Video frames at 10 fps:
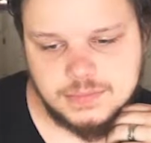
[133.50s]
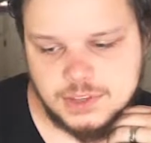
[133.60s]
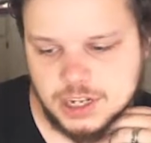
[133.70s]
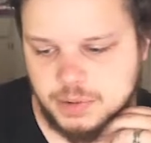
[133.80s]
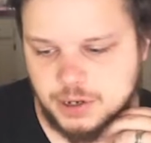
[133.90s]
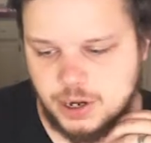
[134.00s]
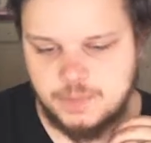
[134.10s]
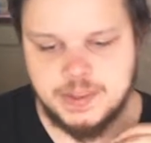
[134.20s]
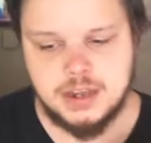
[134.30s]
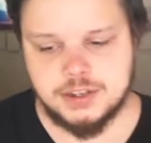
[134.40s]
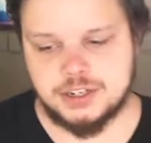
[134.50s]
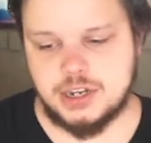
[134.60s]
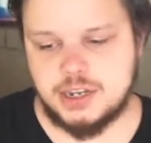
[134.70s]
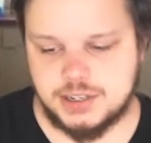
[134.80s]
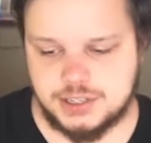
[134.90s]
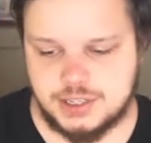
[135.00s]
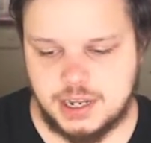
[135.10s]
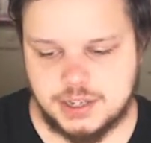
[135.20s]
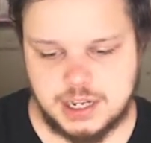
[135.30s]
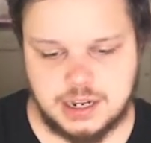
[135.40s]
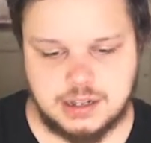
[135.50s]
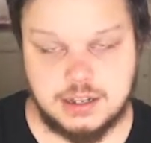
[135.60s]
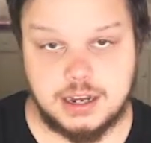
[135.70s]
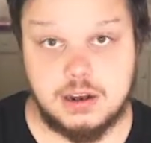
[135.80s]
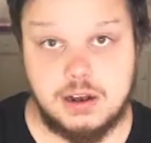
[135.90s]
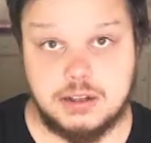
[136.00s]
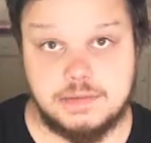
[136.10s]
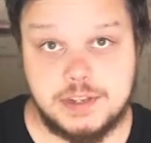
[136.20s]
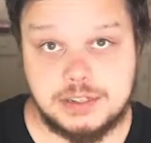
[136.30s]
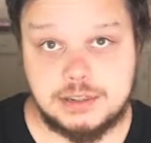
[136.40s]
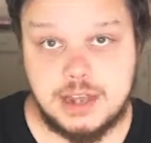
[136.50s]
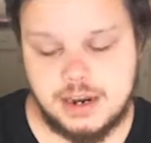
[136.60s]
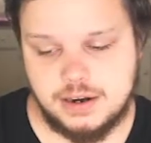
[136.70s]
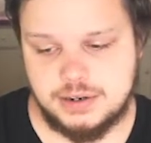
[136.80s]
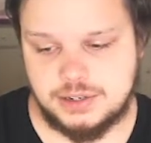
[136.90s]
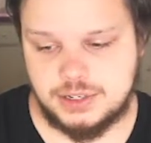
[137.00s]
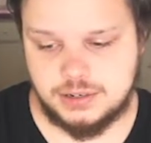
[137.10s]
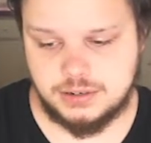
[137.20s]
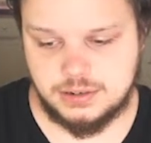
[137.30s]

There we go. So now you can see as I click all of these layers